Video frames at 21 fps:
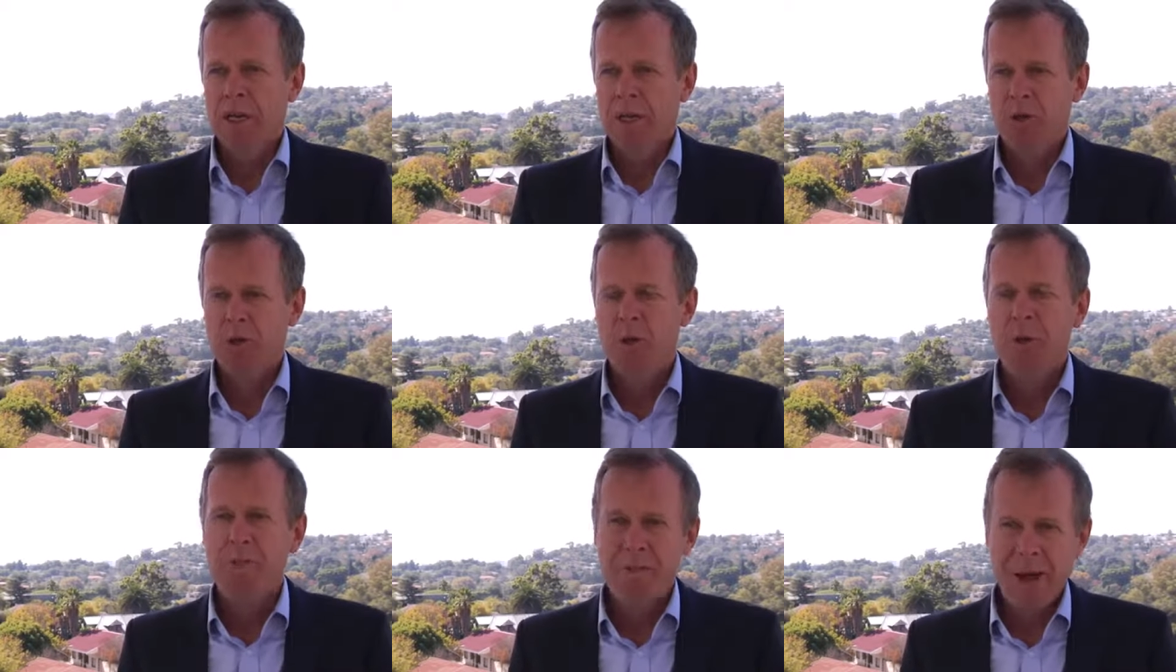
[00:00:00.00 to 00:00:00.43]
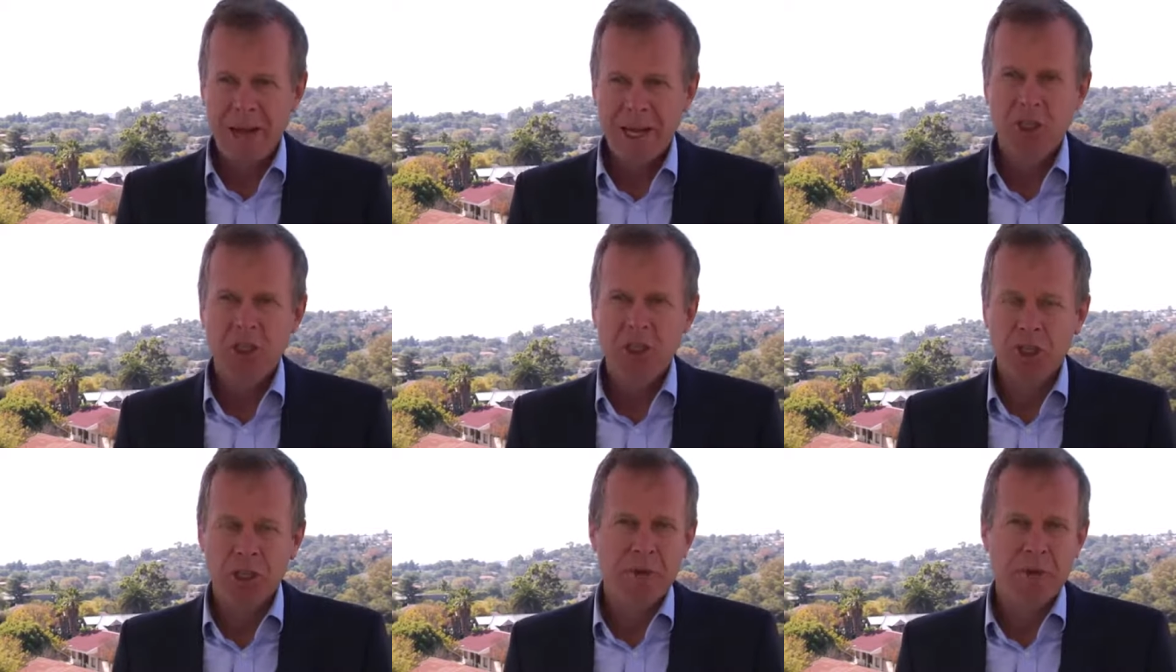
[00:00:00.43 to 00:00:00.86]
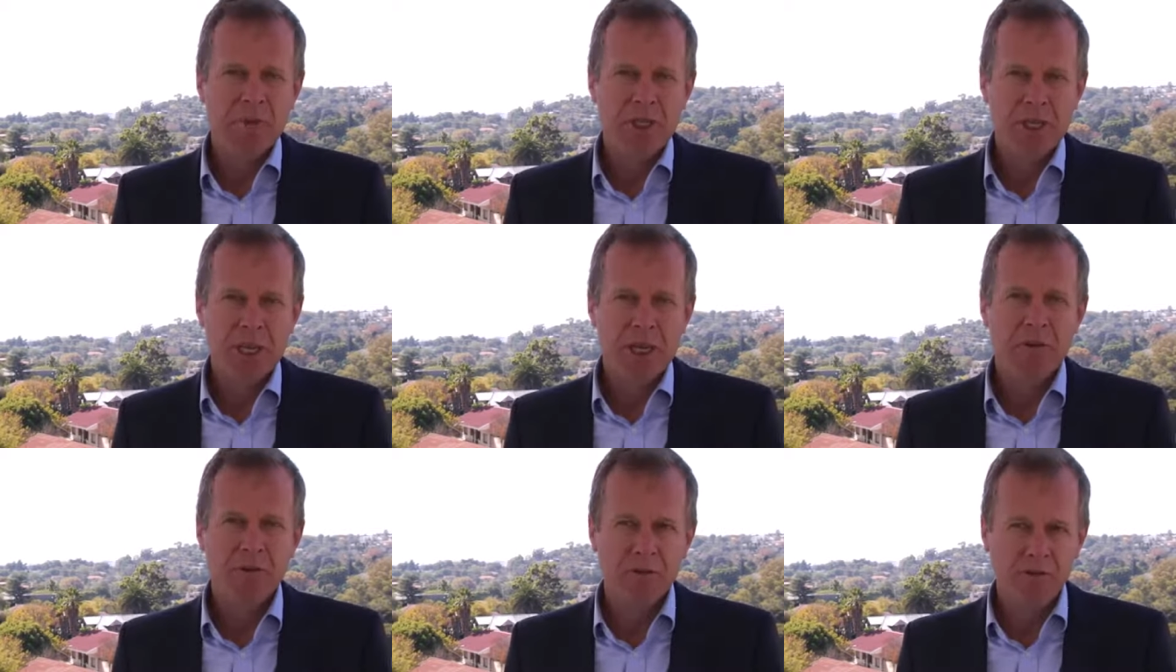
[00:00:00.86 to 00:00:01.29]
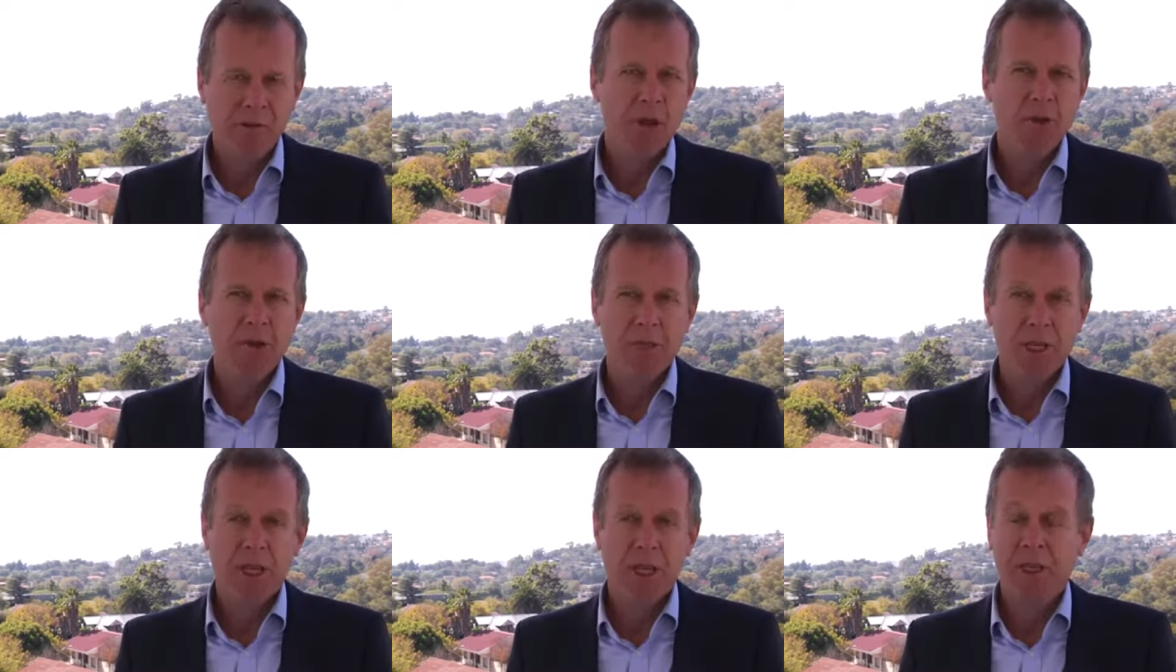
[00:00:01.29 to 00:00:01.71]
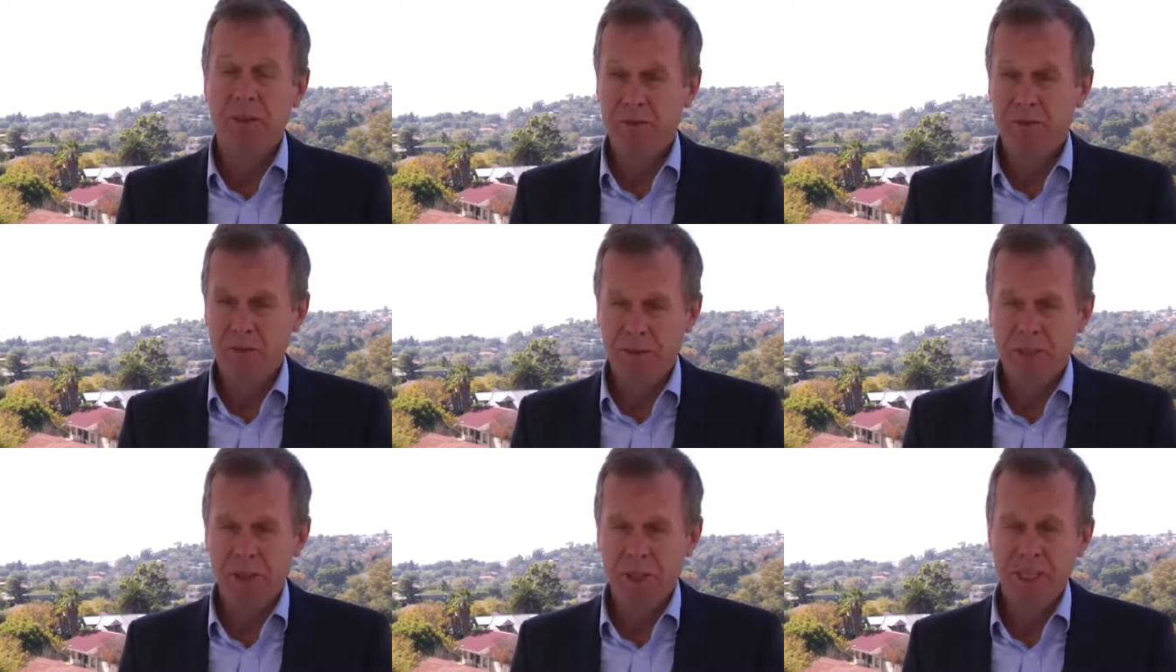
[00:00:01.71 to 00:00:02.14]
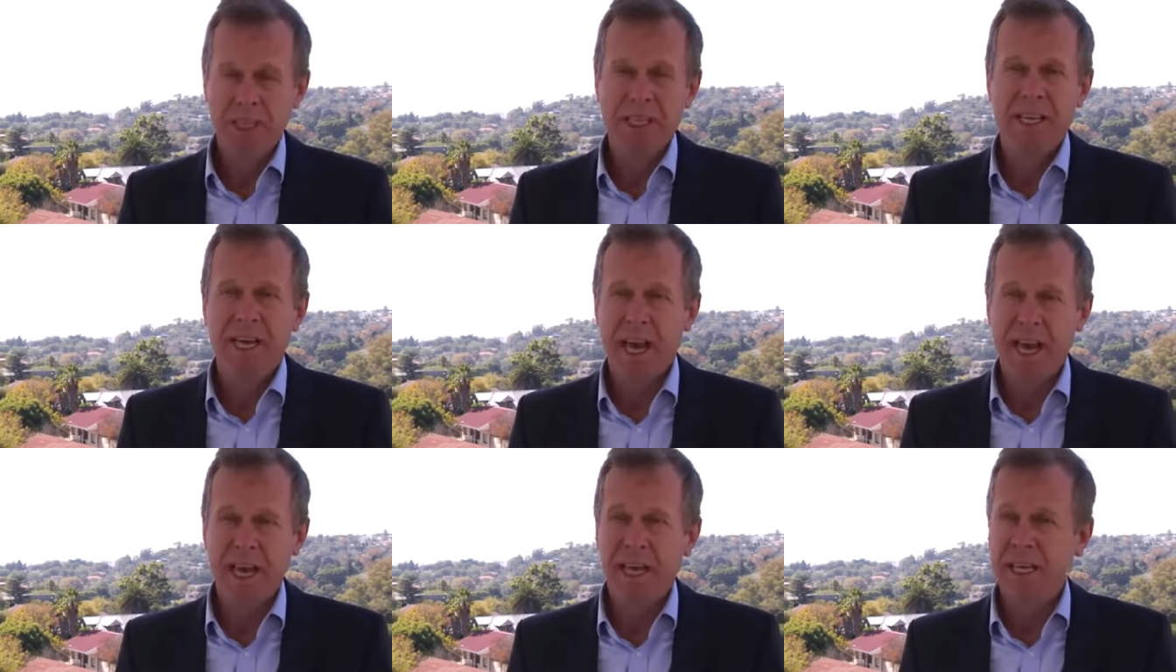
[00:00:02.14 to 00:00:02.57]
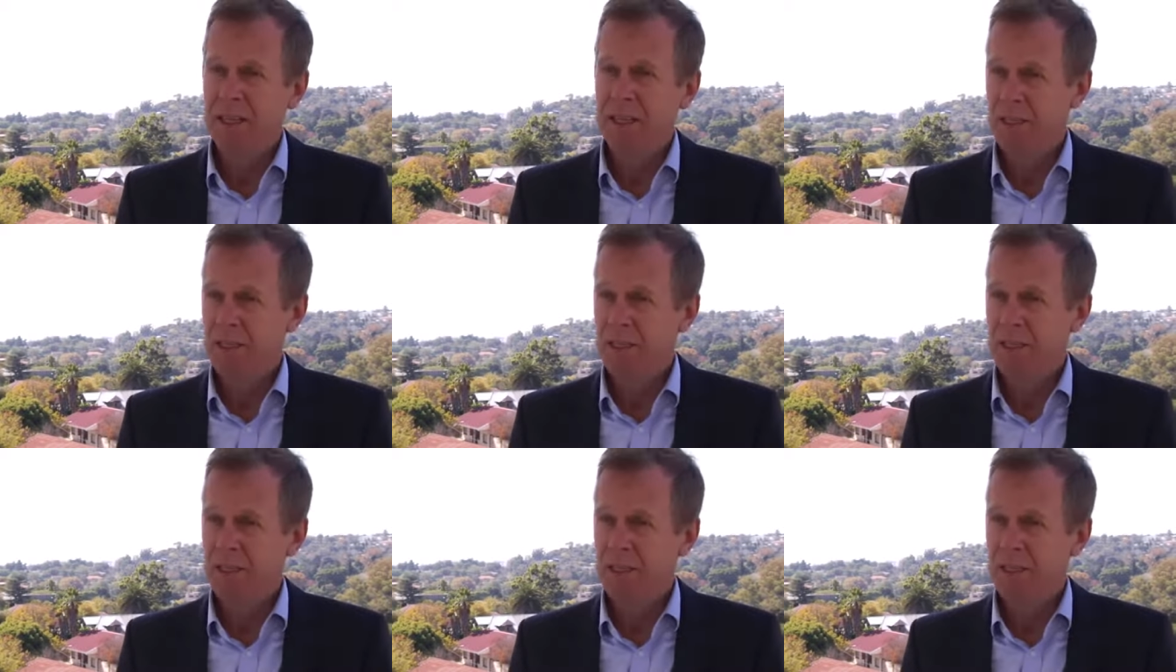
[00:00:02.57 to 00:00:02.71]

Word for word: to imagine themselves voting for the DA.